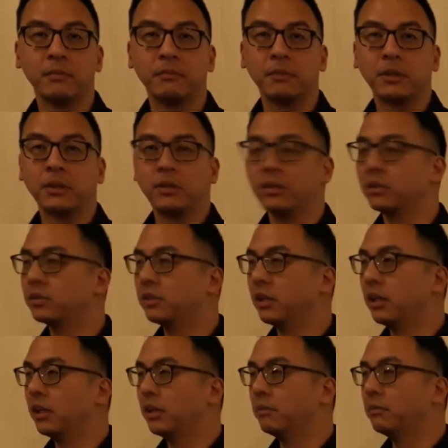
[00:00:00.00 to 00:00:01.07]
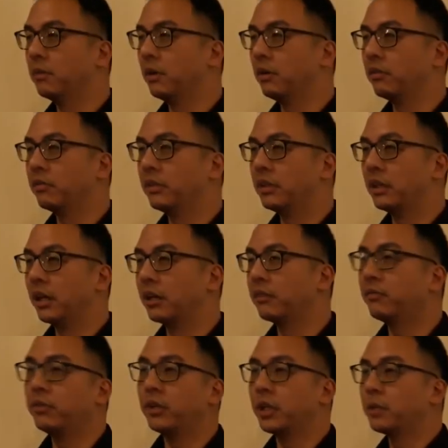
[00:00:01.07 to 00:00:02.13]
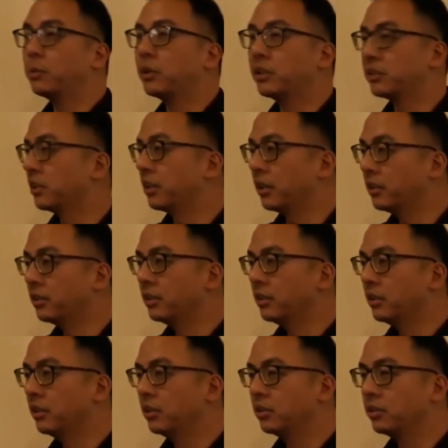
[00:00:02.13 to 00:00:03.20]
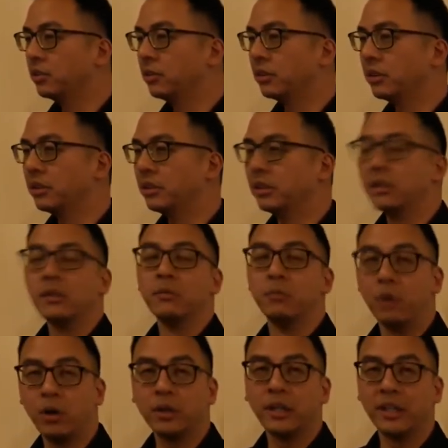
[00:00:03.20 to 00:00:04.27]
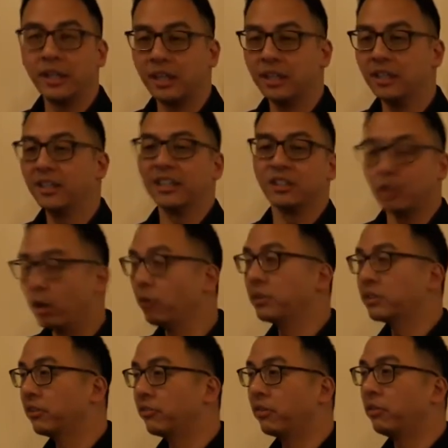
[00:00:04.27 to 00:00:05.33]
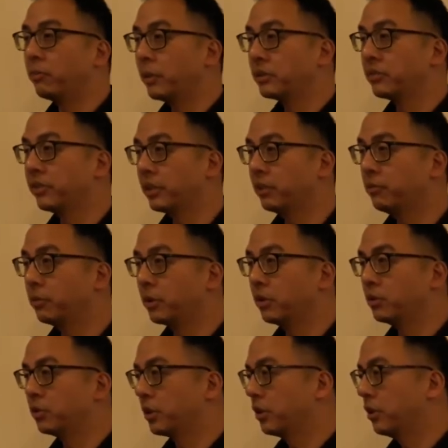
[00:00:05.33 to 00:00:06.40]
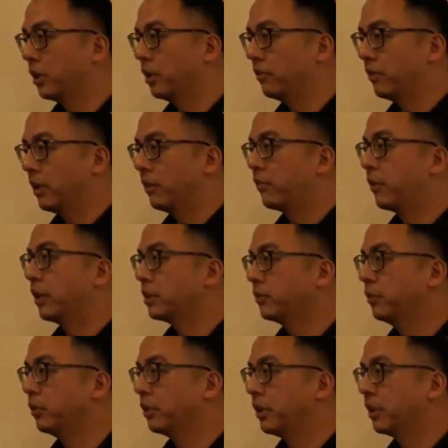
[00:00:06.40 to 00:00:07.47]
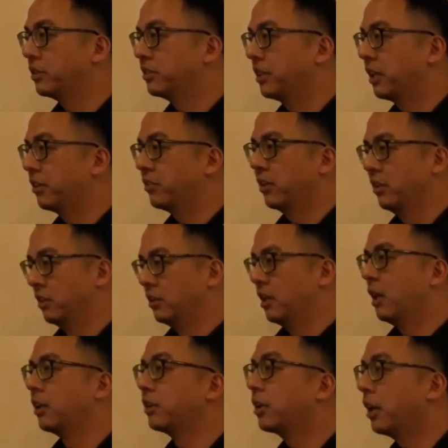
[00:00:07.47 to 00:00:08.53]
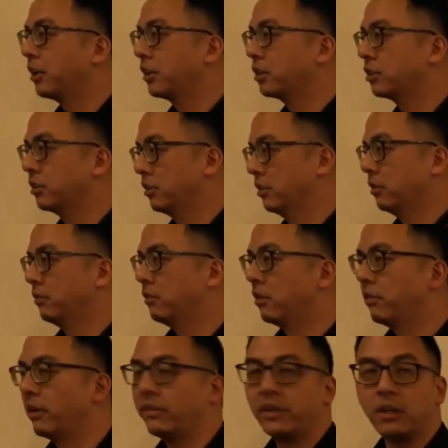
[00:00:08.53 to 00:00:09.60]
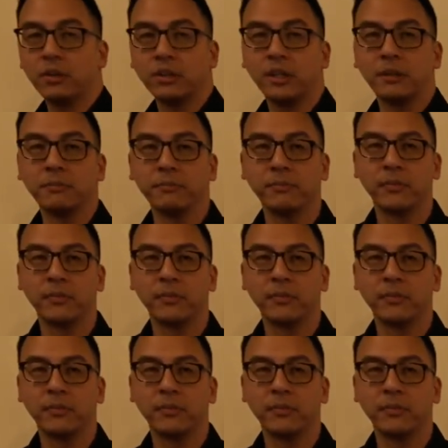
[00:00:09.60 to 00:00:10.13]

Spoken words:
because of the other food that they put inside there. So more than likely there's always some form of preservative because you cannot have a fresh food that stays untarnished for a very long time.